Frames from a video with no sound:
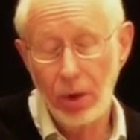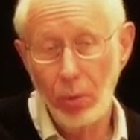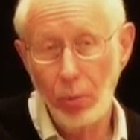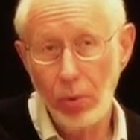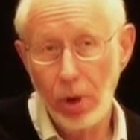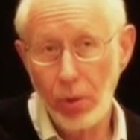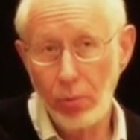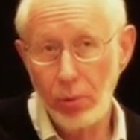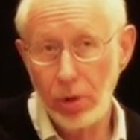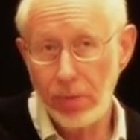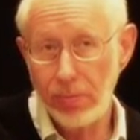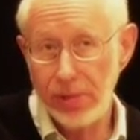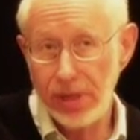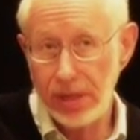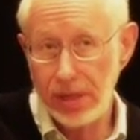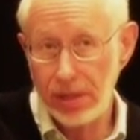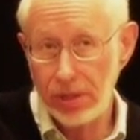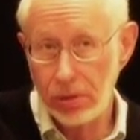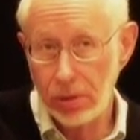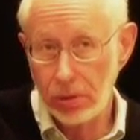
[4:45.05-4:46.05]
What we're
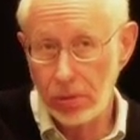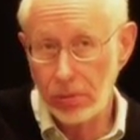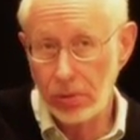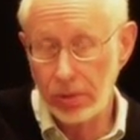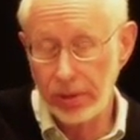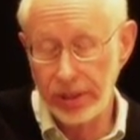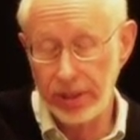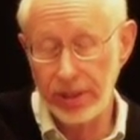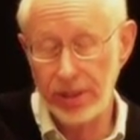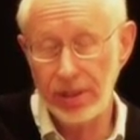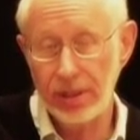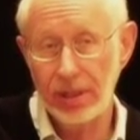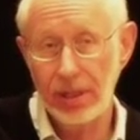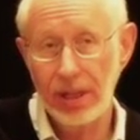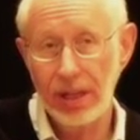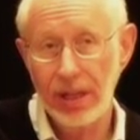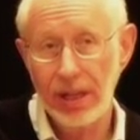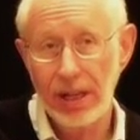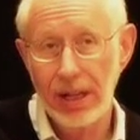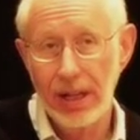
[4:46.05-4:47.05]
being told is
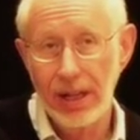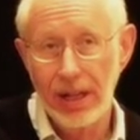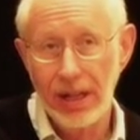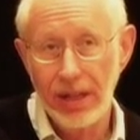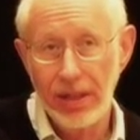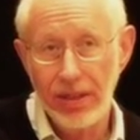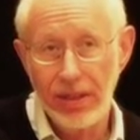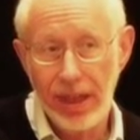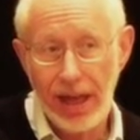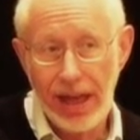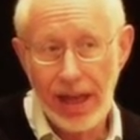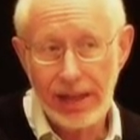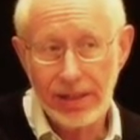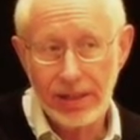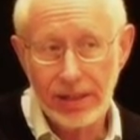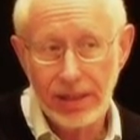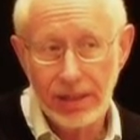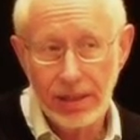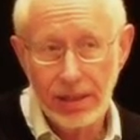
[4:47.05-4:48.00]
that